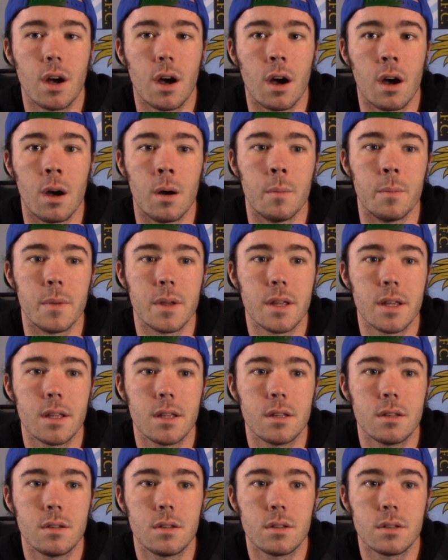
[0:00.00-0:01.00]

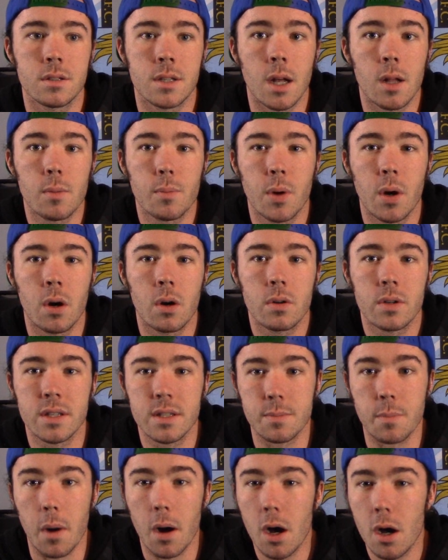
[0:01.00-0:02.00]
Dalpo,
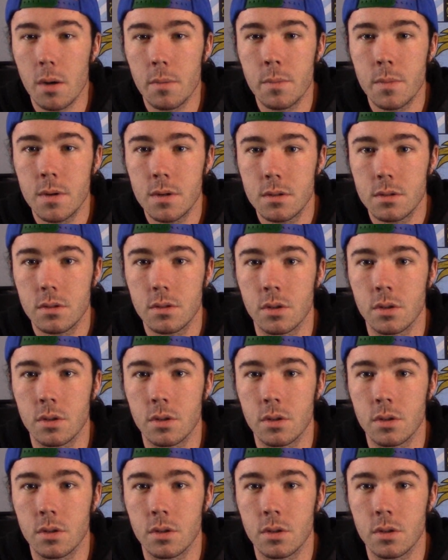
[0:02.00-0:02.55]
his mom,